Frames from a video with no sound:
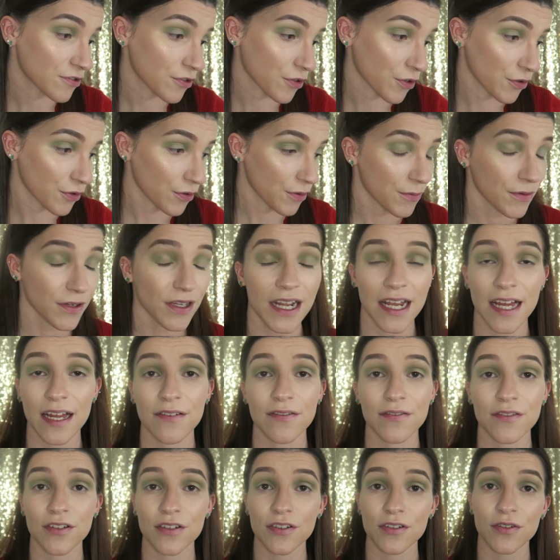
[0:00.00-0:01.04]
so I'm gonna
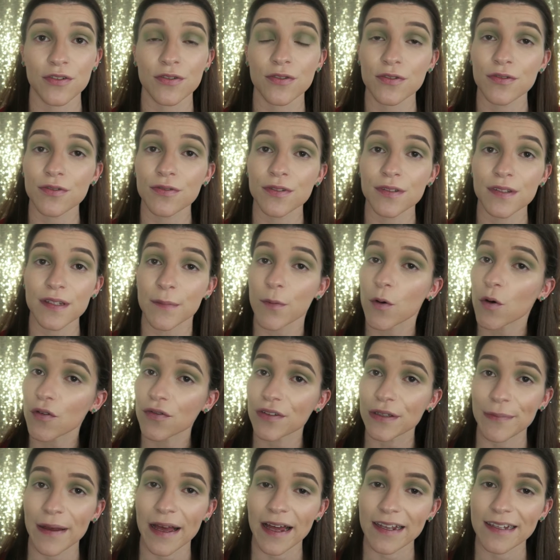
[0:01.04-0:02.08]
have to use the
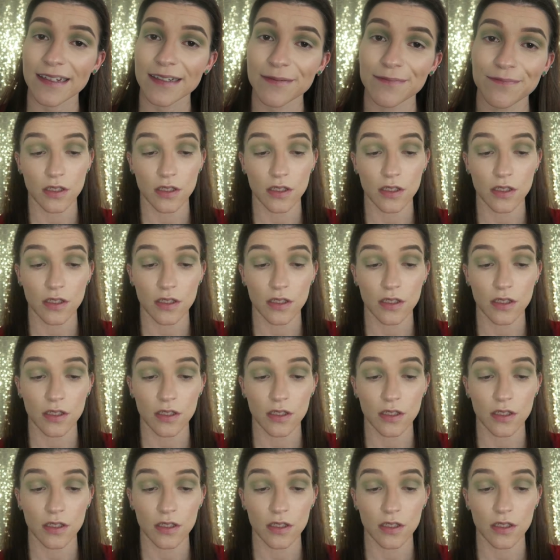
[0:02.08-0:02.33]
Morphe palette.